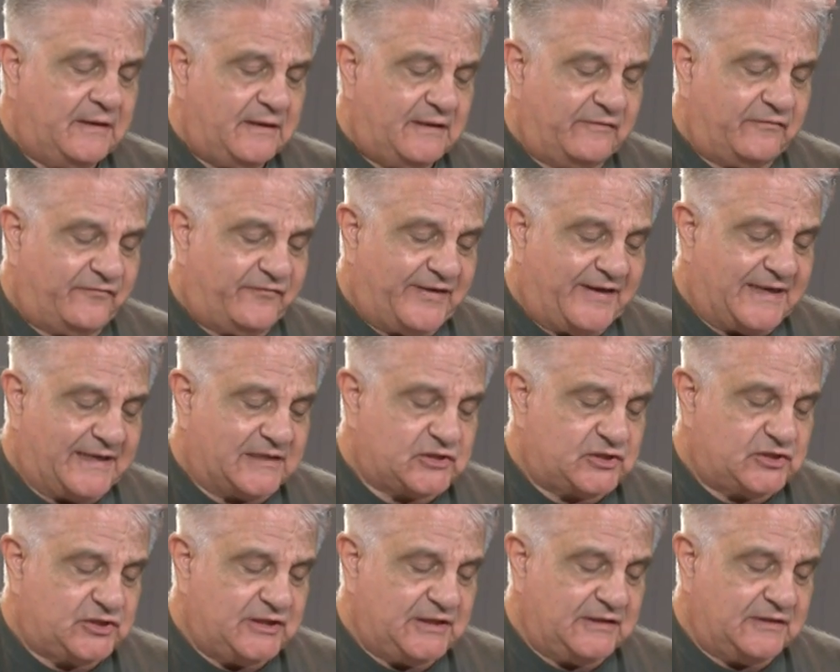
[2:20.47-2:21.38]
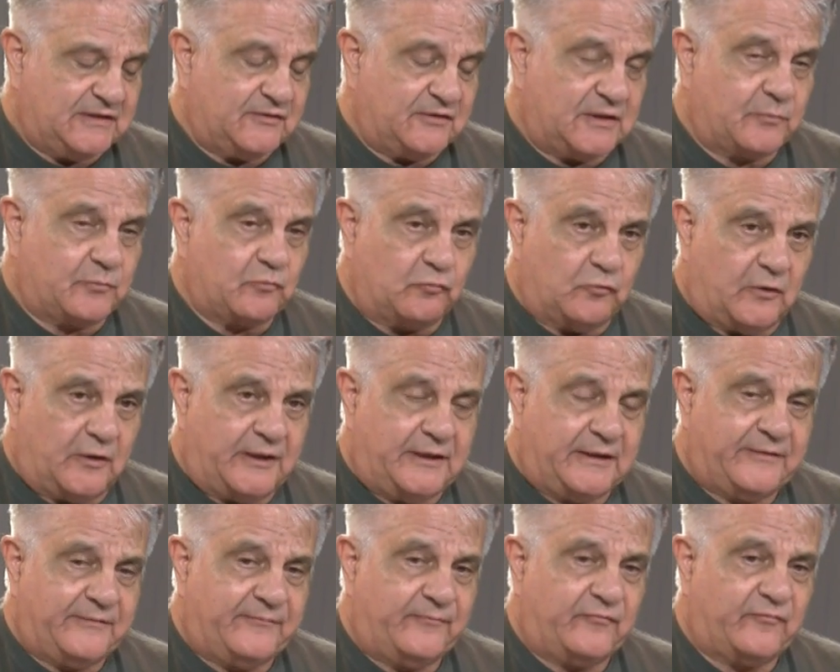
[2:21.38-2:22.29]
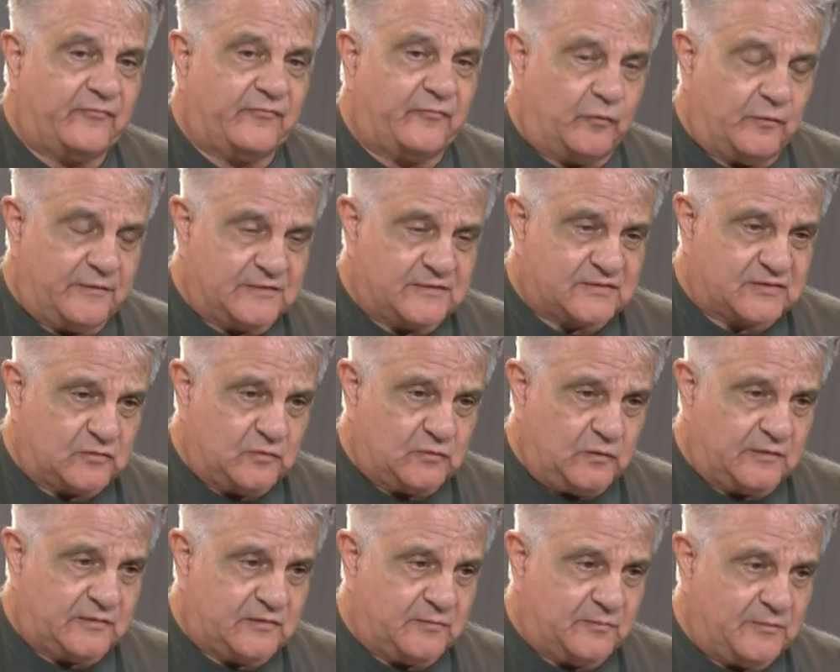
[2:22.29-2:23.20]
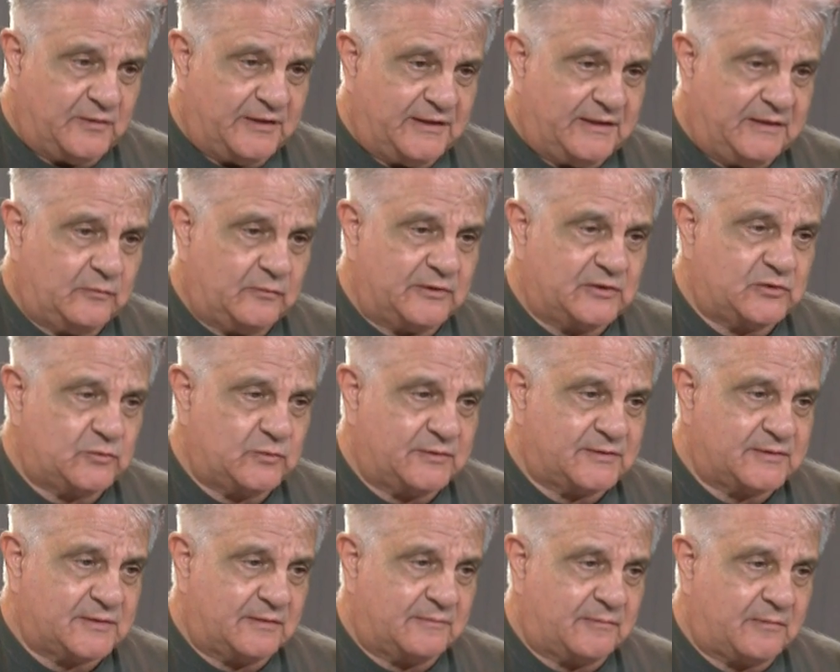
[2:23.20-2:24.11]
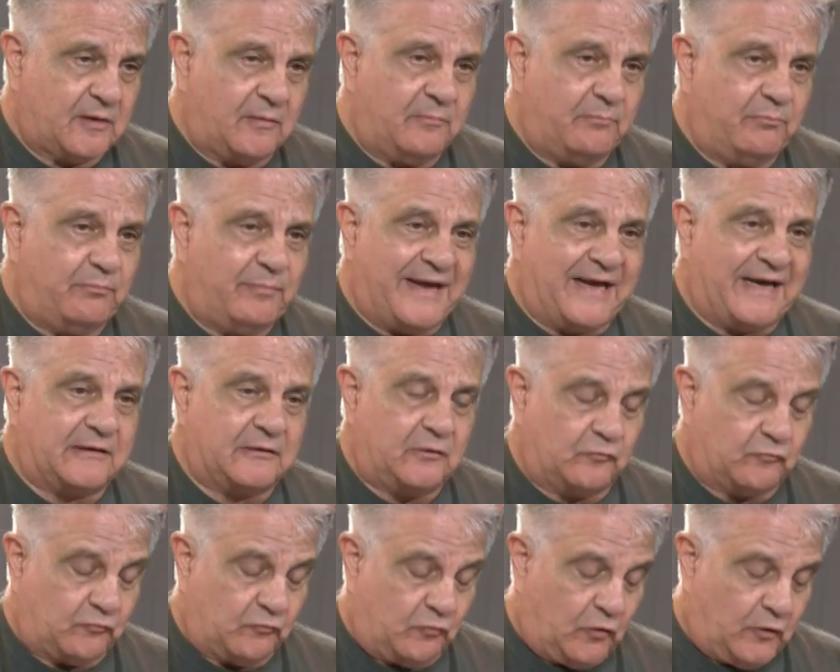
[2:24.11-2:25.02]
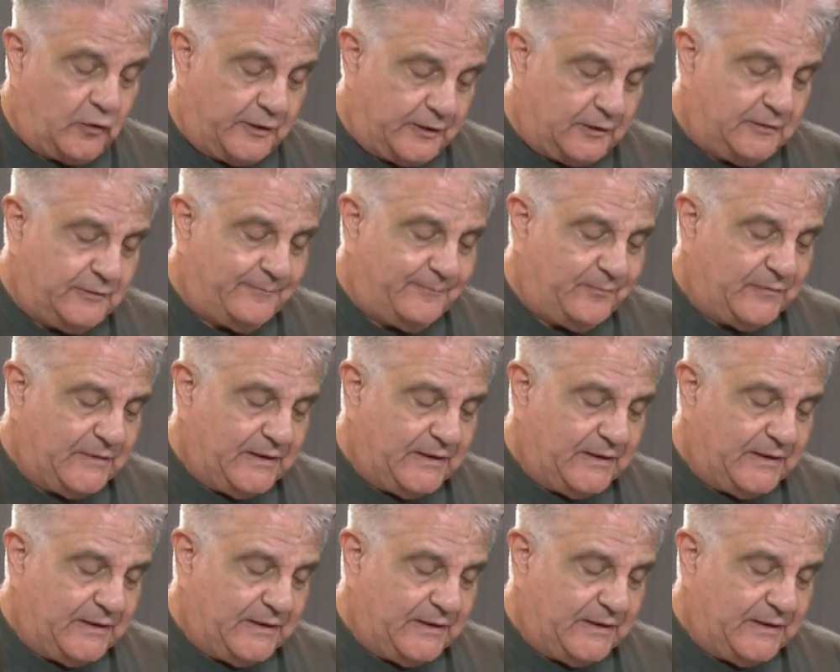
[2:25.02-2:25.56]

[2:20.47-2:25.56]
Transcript: In fact, she ended up running for the school committee, which was a, a battle royal,